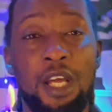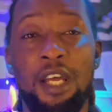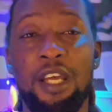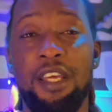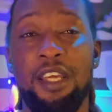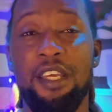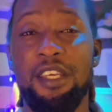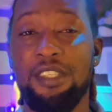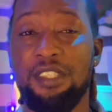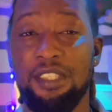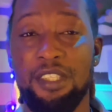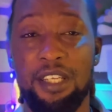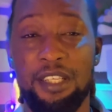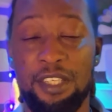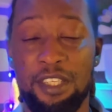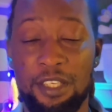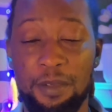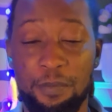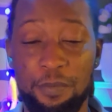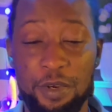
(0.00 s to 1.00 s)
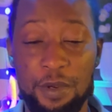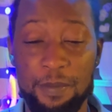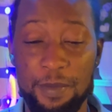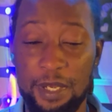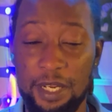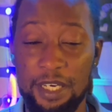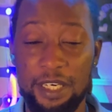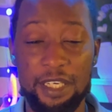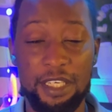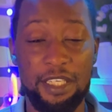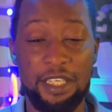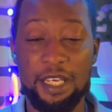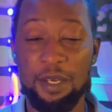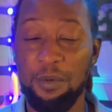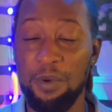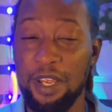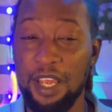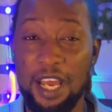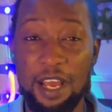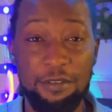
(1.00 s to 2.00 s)
incidents in the Premier League game.
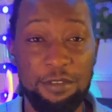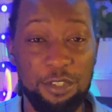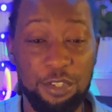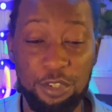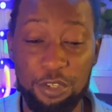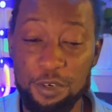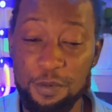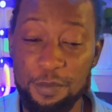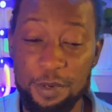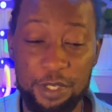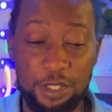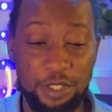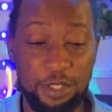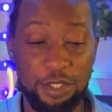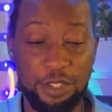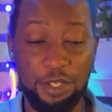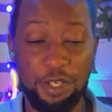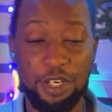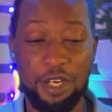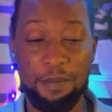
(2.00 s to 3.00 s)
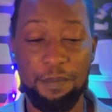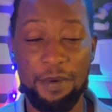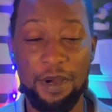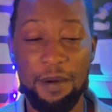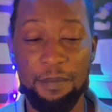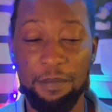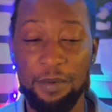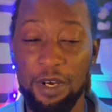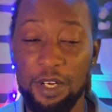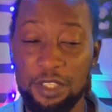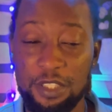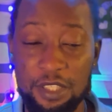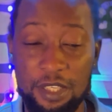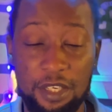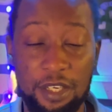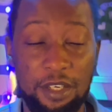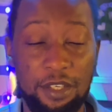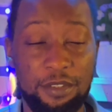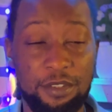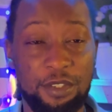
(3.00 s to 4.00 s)
We have so much to talk about. But
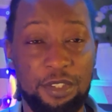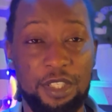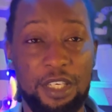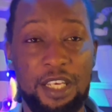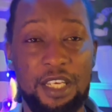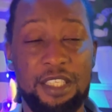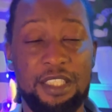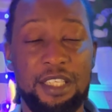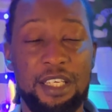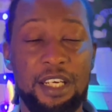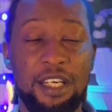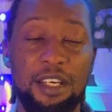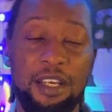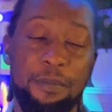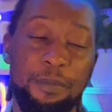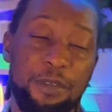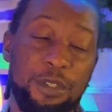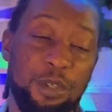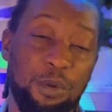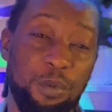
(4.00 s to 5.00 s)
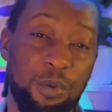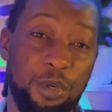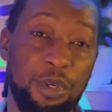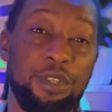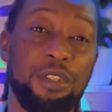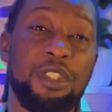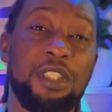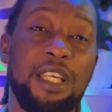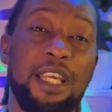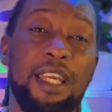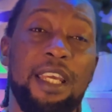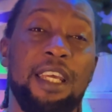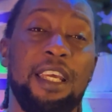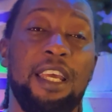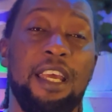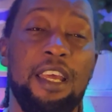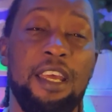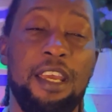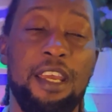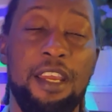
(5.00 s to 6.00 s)
on today's episode, we're going to take
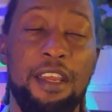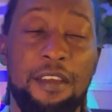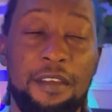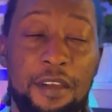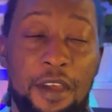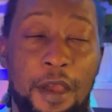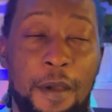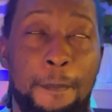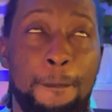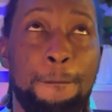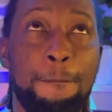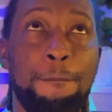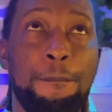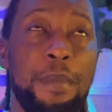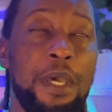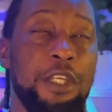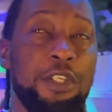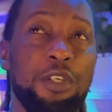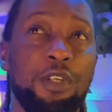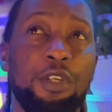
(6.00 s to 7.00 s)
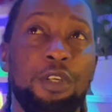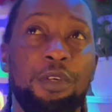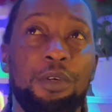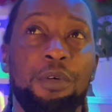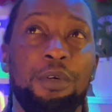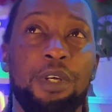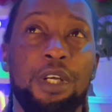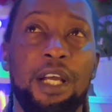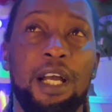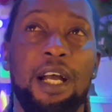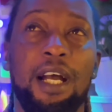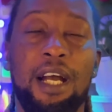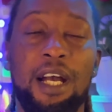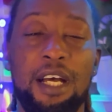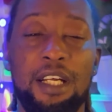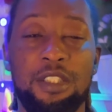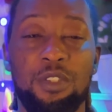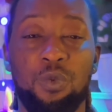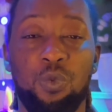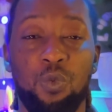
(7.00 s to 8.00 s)
a major look
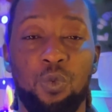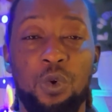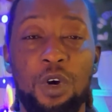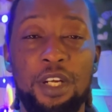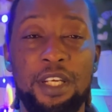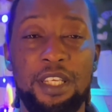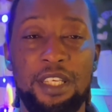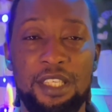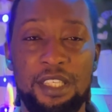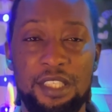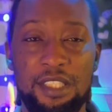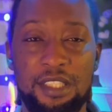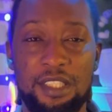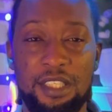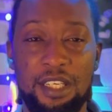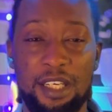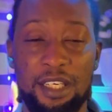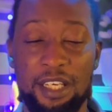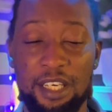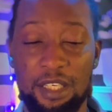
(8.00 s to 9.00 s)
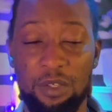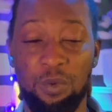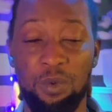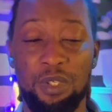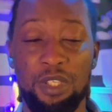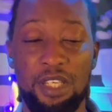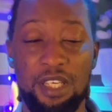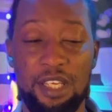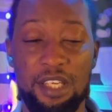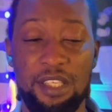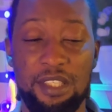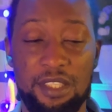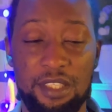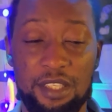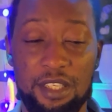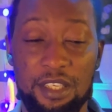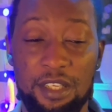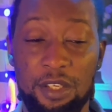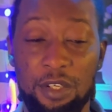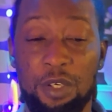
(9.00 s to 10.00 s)
at one incident and one
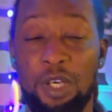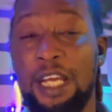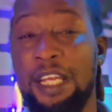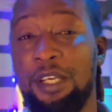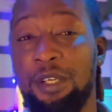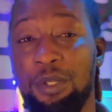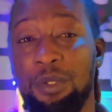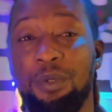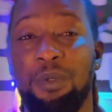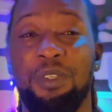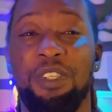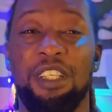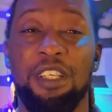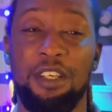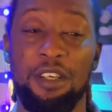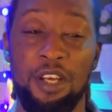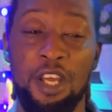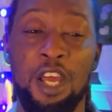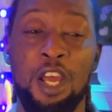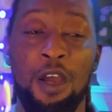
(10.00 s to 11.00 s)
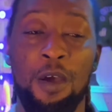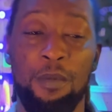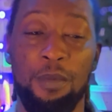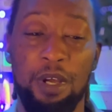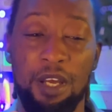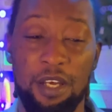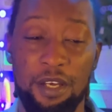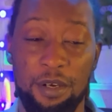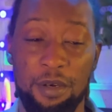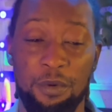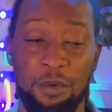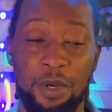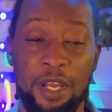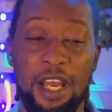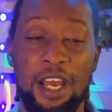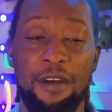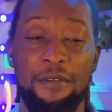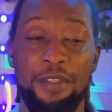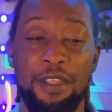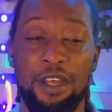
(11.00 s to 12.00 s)
incident alone. I know we
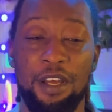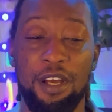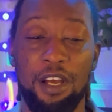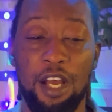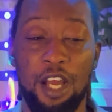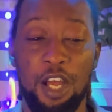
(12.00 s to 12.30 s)
had the